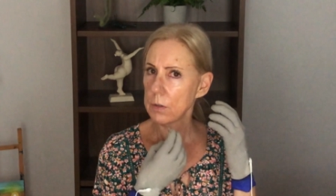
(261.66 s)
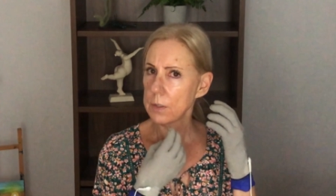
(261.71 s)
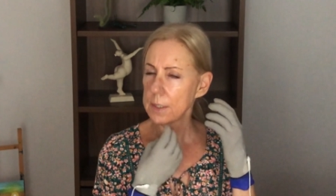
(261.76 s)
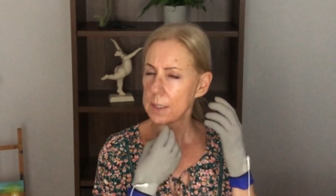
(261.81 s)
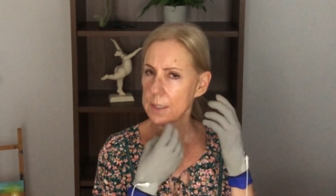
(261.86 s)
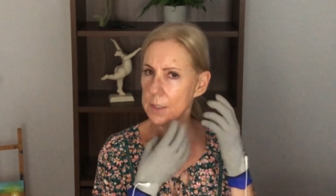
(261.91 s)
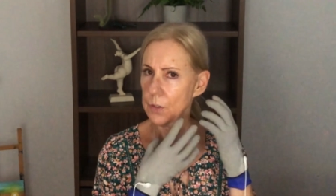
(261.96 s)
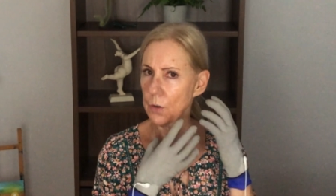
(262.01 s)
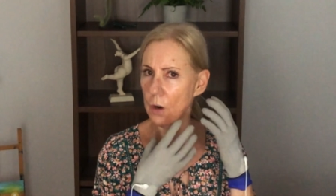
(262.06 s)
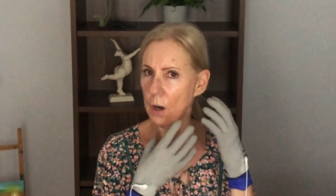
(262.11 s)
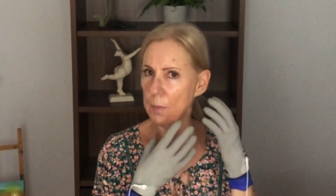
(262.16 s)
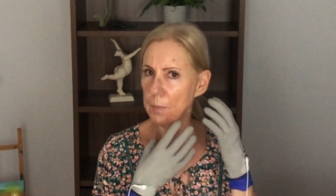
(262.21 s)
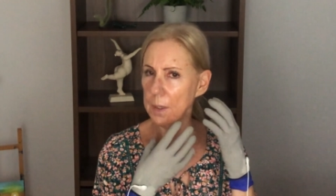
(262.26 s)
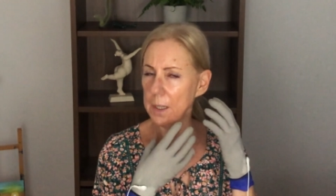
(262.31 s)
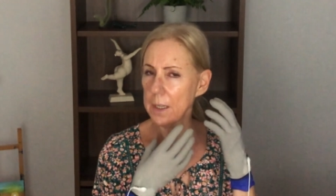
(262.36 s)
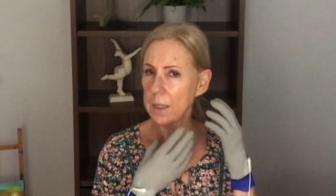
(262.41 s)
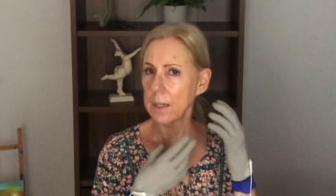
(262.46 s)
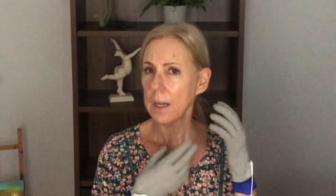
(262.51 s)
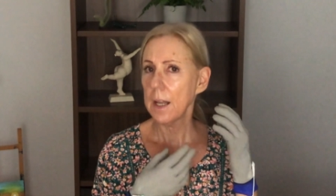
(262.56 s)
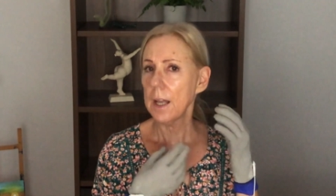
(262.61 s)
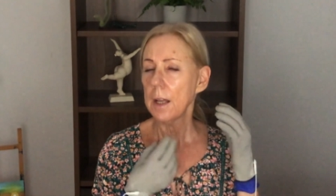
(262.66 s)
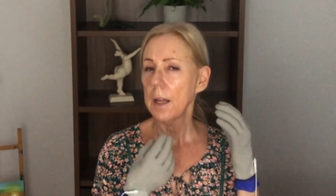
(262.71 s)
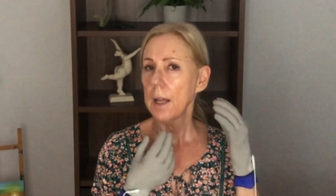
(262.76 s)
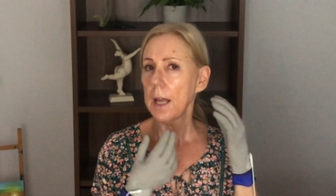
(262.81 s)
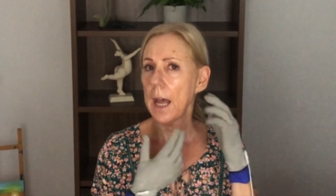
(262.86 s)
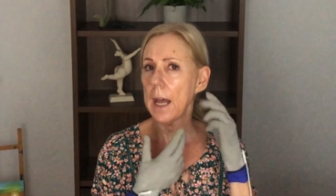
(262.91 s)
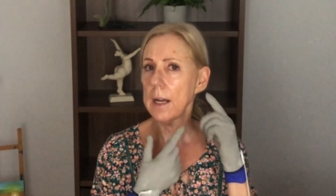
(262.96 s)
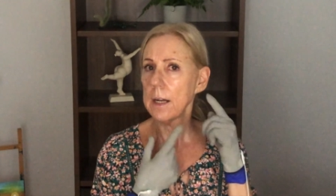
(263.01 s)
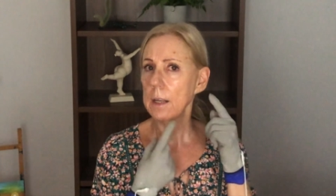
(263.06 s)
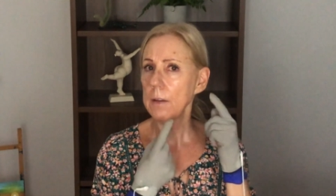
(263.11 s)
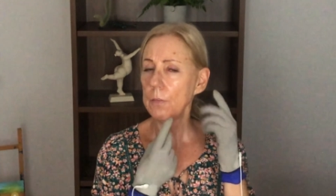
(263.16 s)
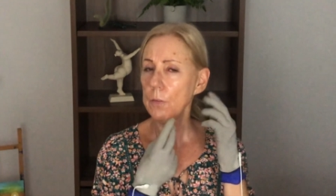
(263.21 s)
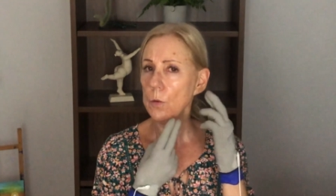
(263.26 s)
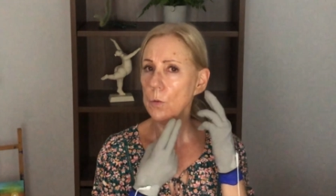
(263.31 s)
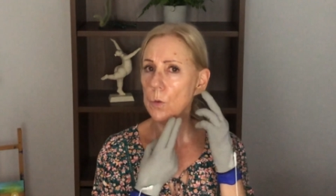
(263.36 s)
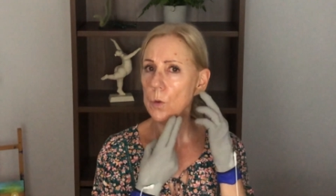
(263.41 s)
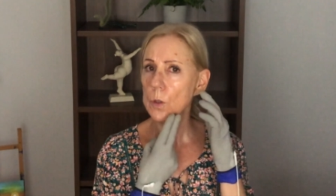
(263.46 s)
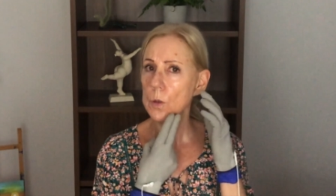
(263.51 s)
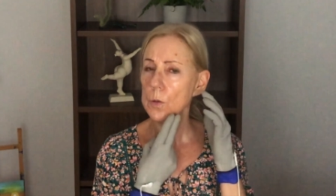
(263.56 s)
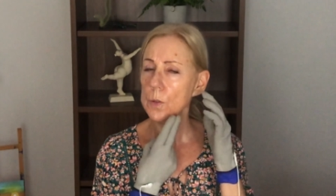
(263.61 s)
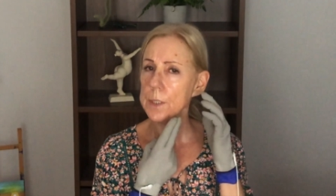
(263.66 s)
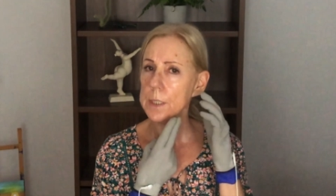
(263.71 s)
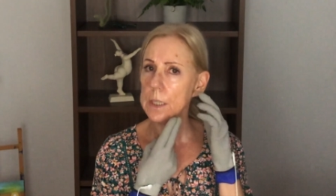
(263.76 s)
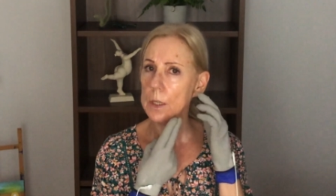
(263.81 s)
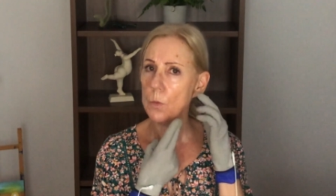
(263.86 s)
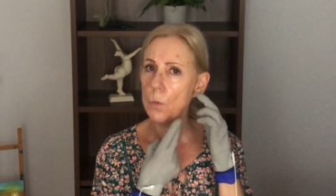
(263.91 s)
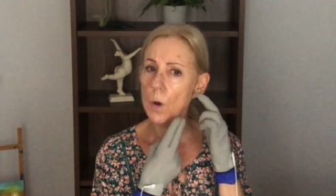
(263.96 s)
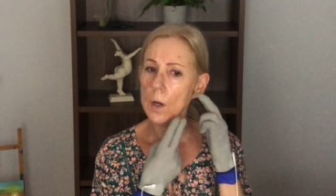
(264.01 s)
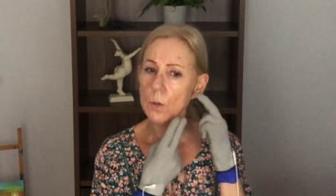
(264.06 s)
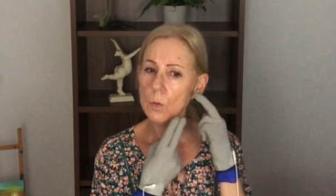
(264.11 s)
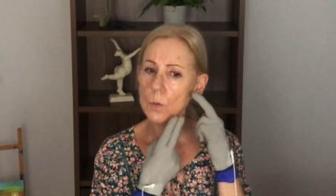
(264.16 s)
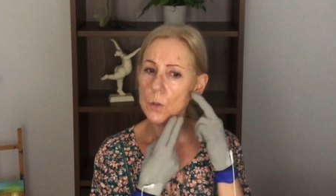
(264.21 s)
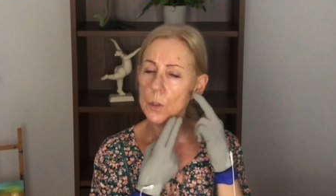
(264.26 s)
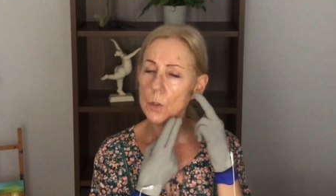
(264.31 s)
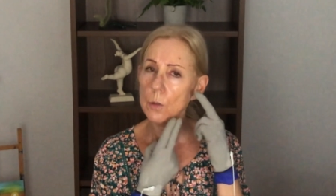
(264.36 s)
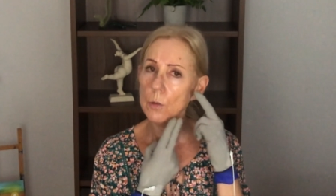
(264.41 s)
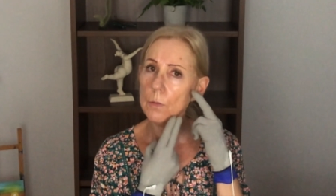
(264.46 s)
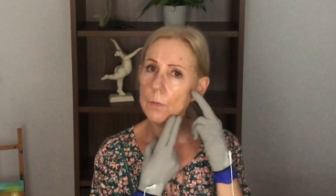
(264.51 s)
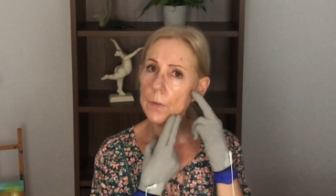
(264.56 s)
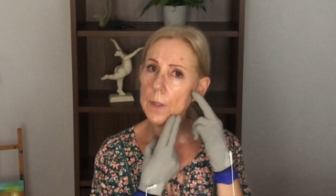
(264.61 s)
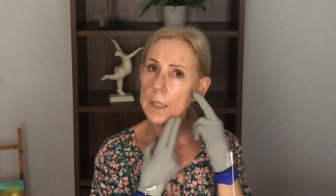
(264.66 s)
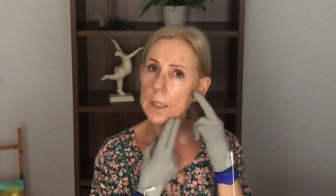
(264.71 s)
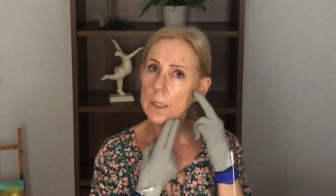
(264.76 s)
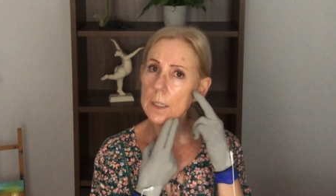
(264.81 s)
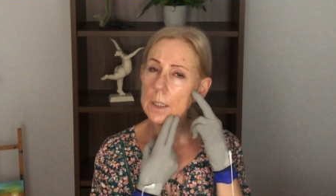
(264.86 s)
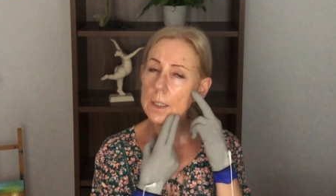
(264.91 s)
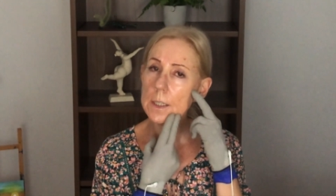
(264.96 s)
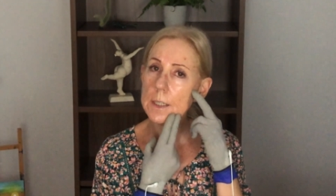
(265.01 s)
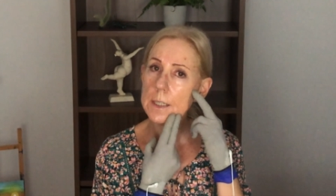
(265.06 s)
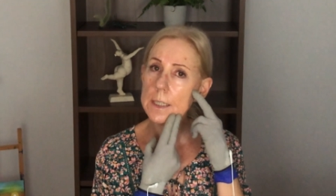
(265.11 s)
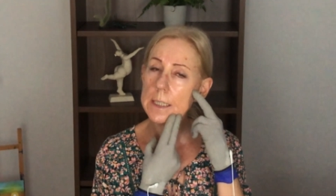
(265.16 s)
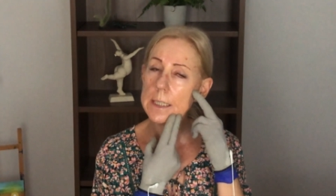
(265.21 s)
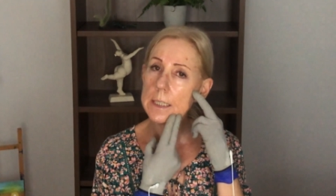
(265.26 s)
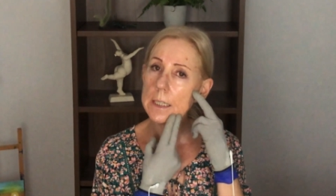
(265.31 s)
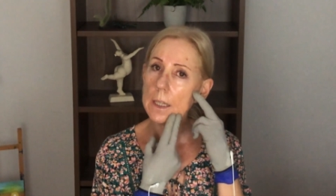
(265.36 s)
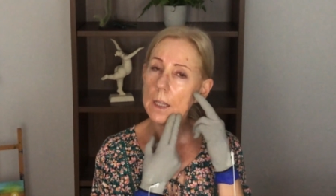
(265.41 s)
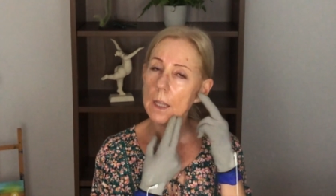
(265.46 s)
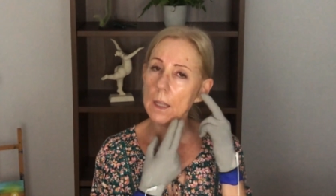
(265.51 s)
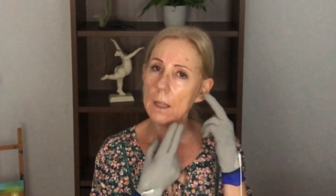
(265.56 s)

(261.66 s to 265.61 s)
describing it. And if you're using one or two fingers,